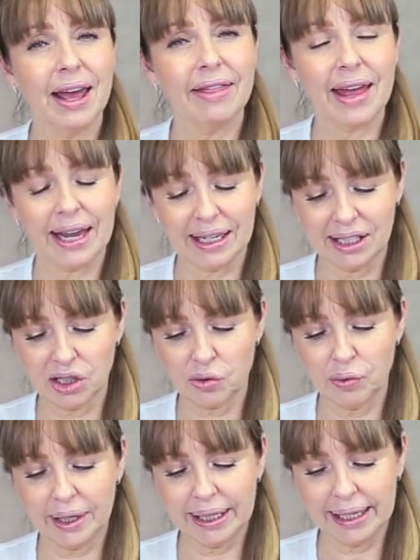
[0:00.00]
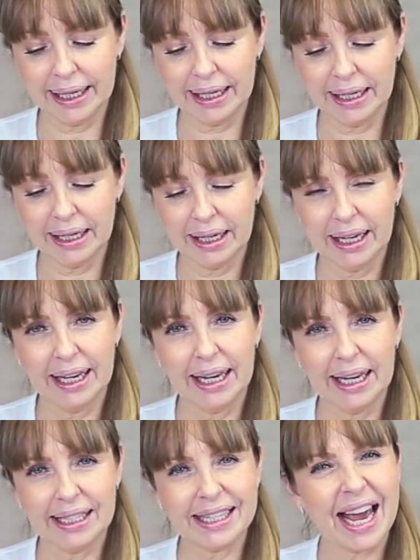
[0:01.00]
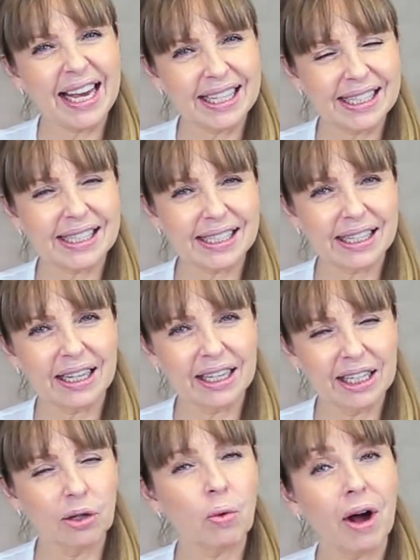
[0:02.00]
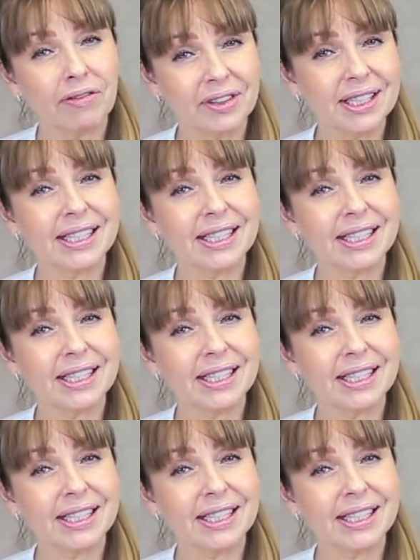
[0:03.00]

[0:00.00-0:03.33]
that it's really it takes a little while for the